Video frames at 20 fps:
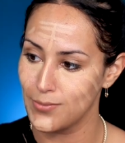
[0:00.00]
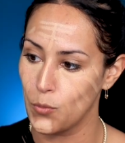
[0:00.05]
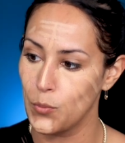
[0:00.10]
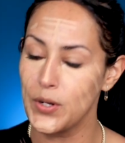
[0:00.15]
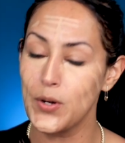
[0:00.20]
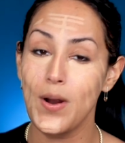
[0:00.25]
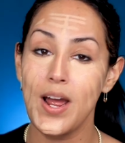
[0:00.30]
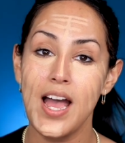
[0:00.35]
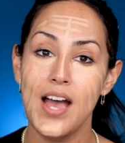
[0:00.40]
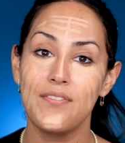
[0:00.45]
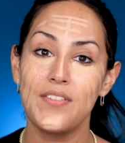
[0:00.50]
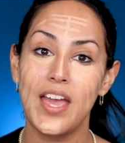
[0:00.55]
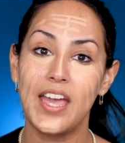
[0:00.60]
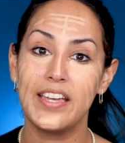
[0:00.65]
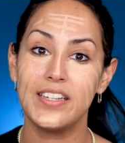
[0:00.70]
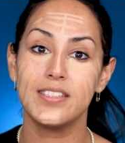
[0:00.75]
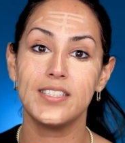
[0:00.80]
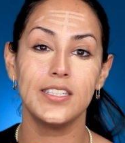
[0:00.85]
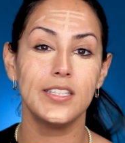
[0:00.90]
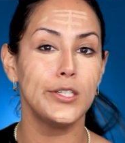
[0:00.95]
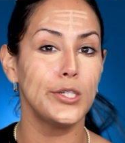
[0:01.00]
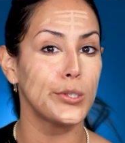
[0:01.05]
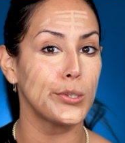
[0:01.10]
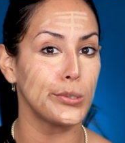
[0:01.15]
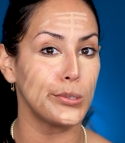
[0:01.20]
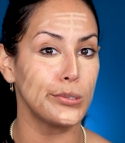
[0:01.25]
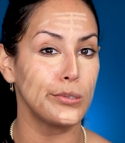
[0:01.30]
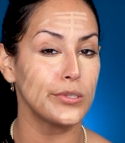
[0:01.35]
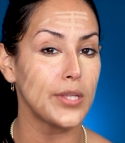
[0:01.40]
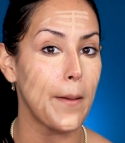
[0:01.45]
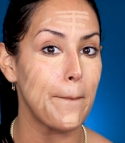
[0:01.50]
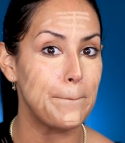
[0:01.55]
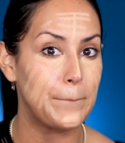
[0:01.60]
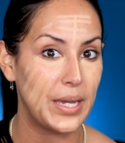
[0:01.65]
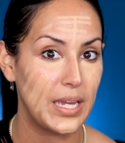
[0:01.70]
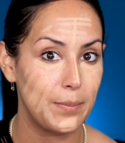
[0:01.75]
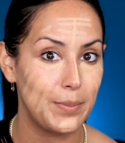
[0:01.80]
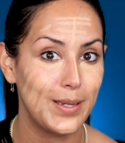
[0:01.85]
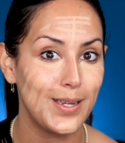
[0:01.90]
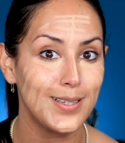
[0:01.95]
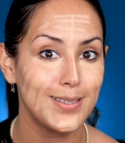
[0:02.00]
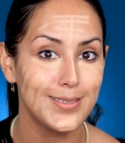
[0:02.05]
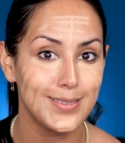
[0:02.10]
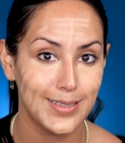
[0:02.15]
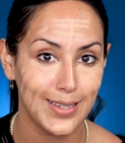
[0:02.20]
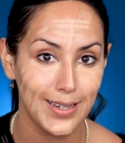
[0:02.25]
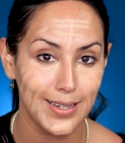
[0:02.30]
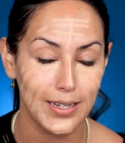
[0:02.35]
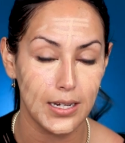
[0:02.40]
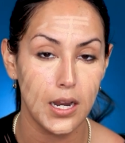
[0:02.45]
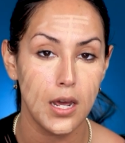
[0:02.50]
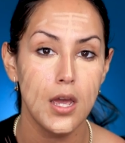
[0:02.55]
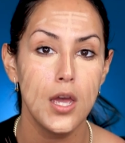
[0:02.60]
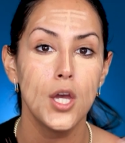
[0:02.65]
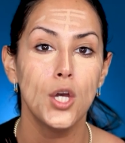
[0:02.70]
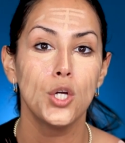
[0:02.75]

We don't have 18 year old baby skin.